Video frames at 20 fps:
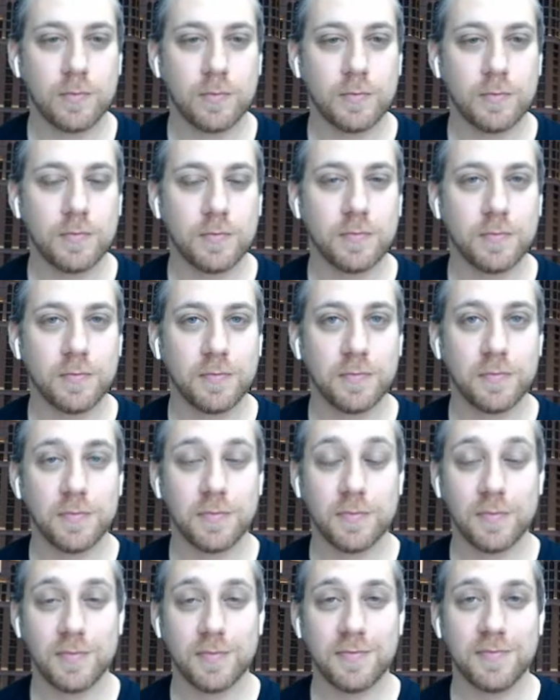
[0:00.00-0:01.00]

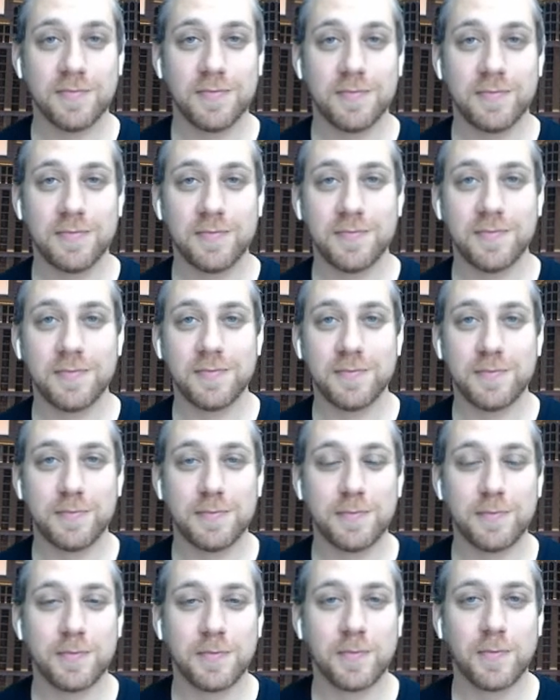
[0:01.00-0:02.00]

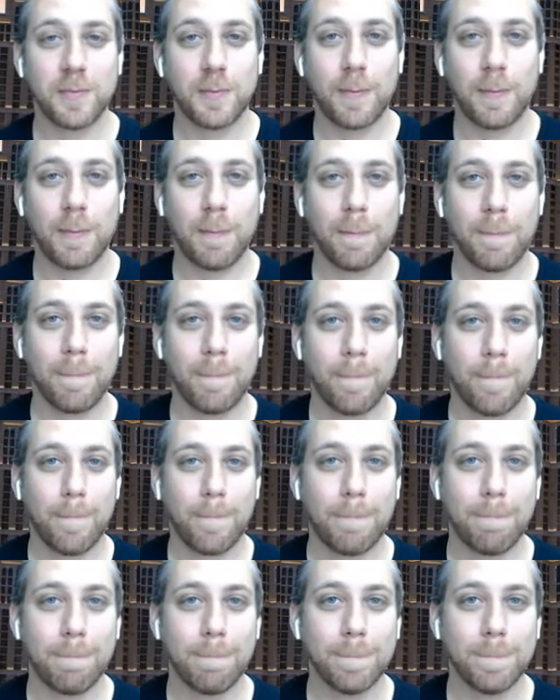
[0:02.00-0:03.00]

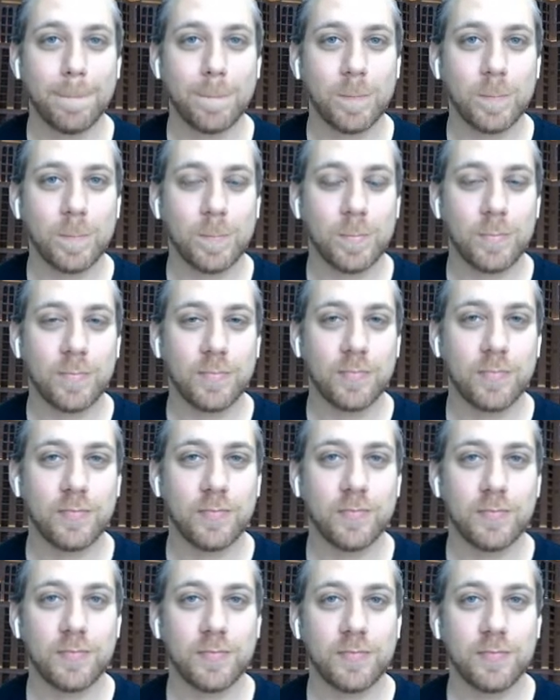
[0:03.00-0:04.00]

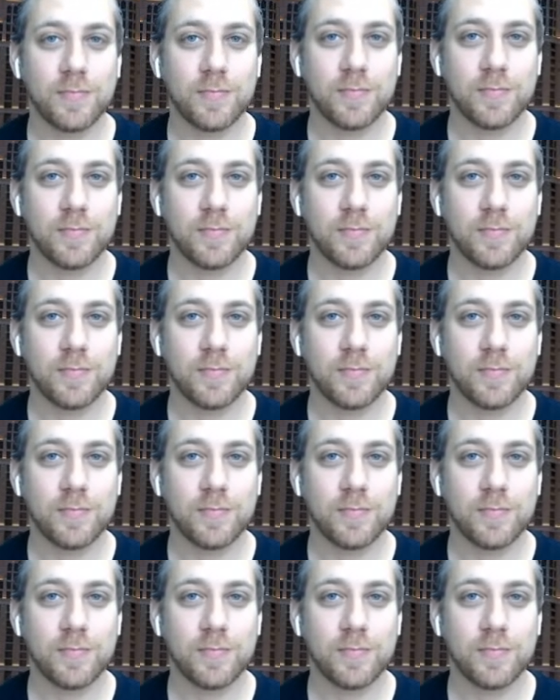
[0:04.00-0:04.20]
No words are spoken by the person on screen.